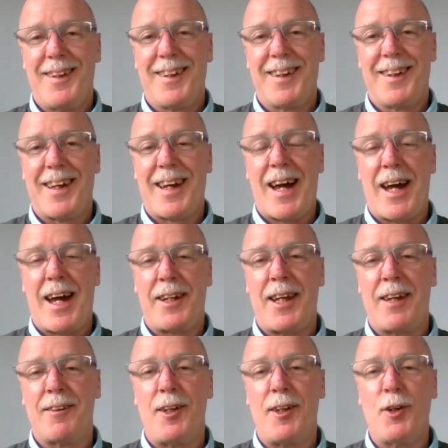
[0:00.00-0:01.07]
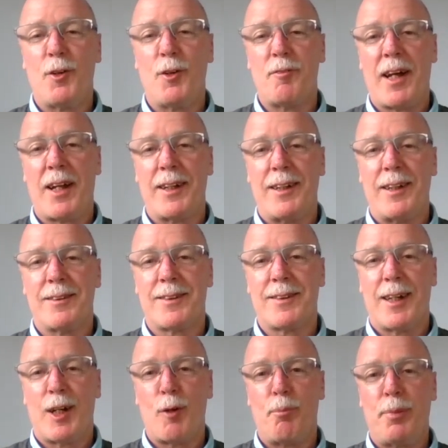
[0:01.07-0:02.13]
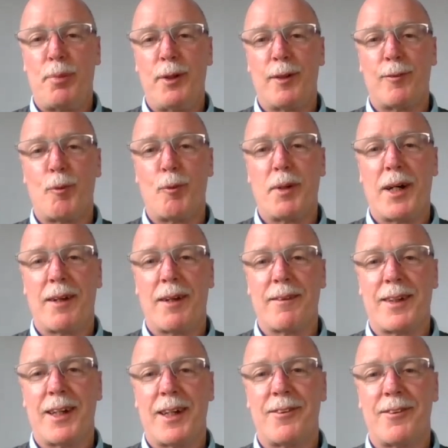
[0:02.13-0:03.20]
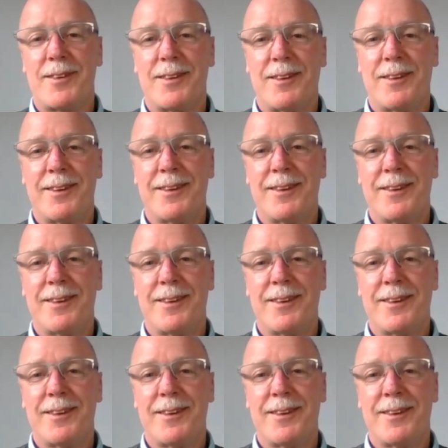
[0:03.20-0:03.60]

Down the Huon Valley. So beautiful part of the countryside.